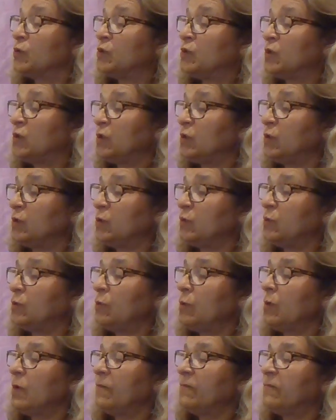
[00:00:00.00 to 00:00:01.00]

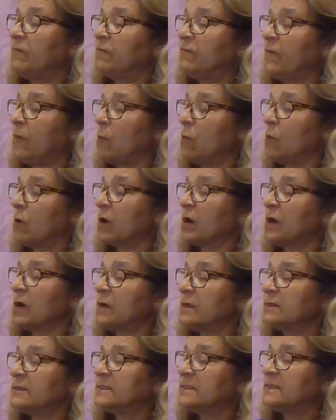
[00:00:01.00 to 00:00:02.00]
2,
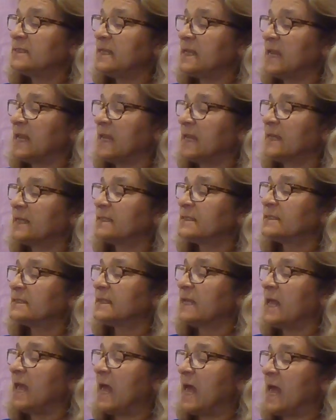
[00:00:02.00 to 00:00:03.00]
4, 6,
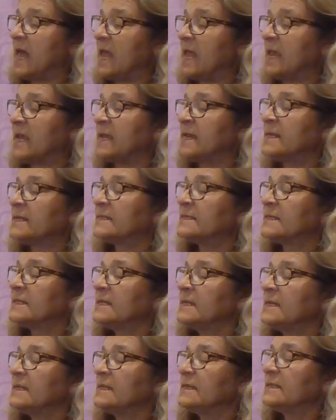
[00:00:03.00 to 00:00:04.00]
8,
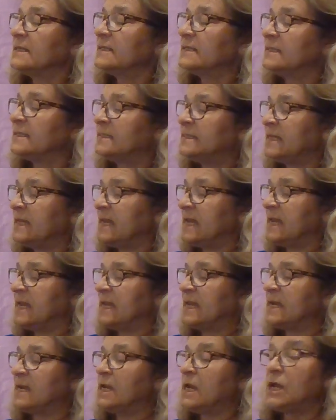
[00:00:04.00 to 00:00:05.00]

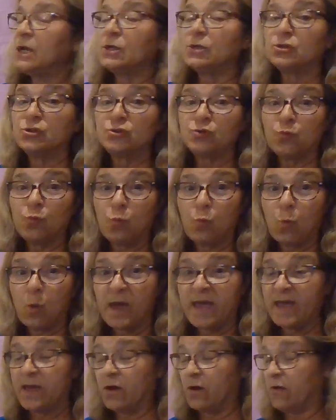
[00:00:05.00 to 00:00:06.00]
10,
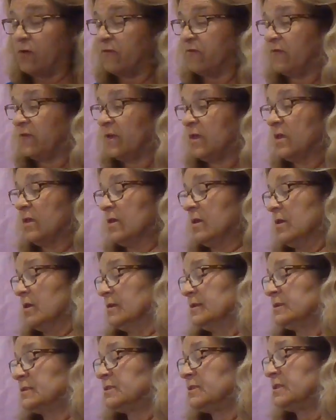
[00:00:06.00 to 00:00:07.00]
12.
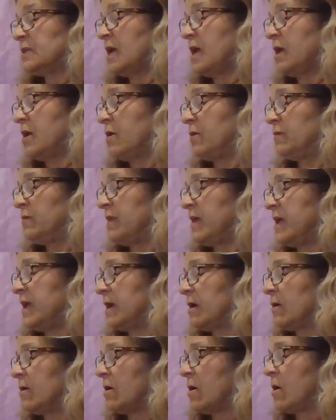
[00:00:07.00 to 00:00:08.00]
So
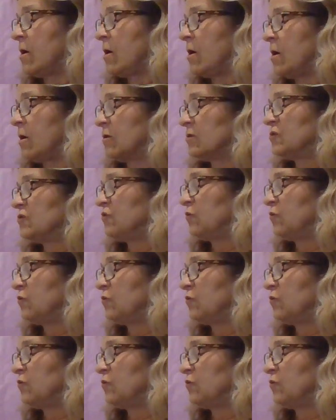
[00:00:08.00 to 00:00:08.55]
there are